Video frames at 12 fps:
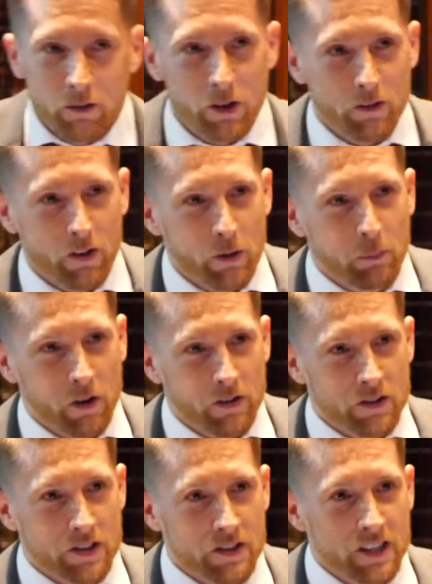one of our other
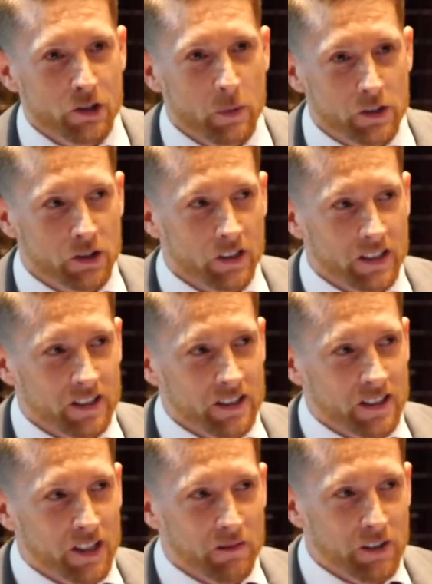partners is the Switzerland
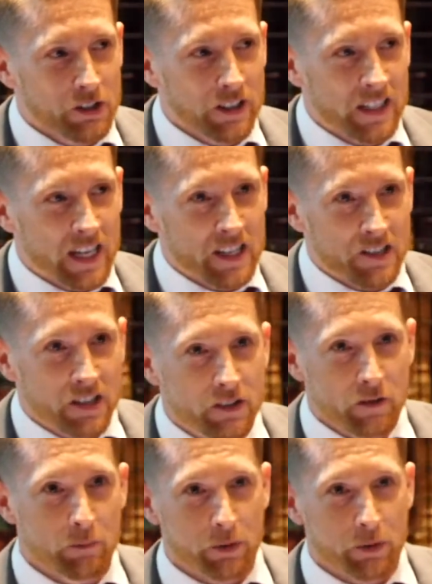Convention and Incentive